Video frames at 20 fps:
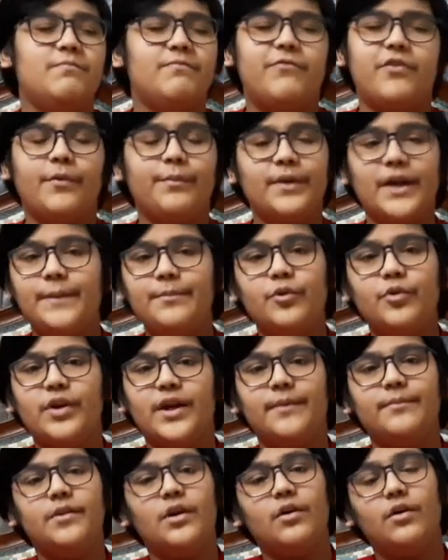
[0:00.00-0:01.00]
From time to
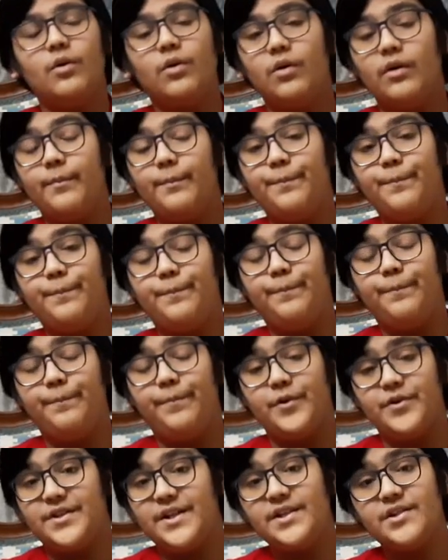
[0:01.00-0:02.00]
time, the
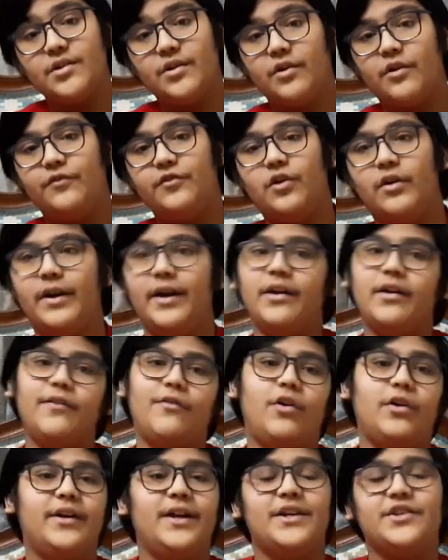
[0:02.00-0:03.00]
possessor of the Elder
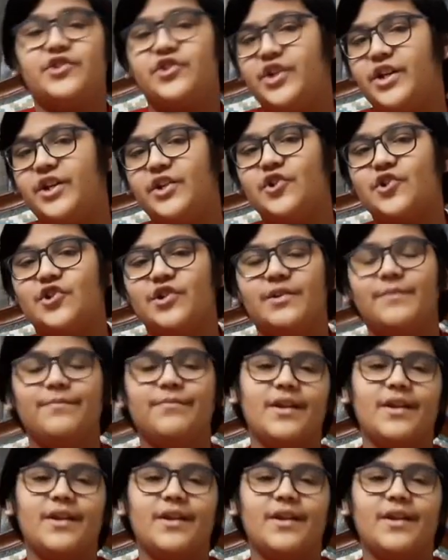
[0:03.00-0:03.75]
Wand has changed,